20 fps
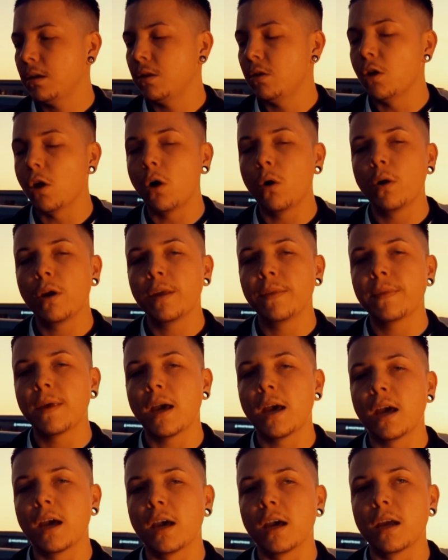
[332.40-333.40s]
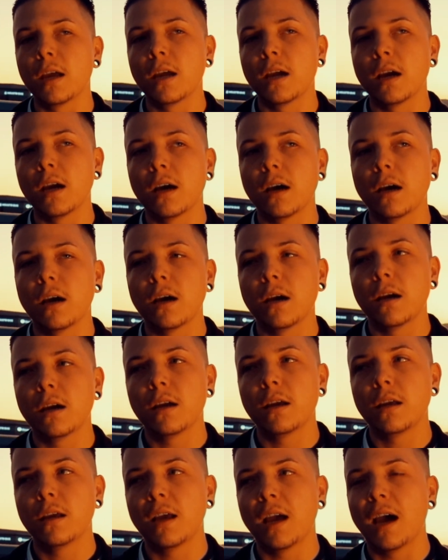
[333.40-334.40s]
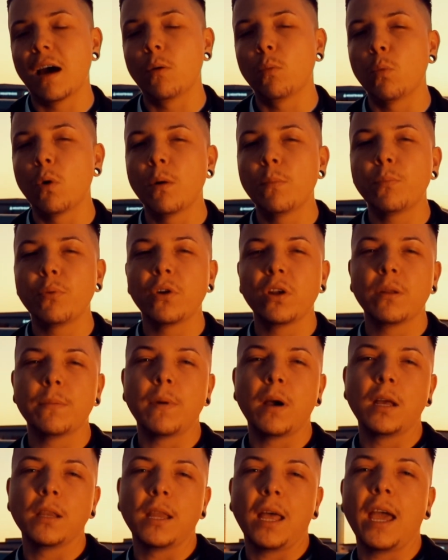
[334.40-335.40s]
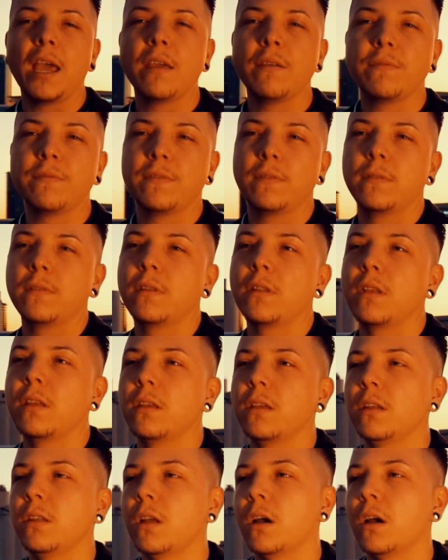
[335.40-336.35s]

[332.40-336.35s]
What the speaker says: knowing that at one point in my life, you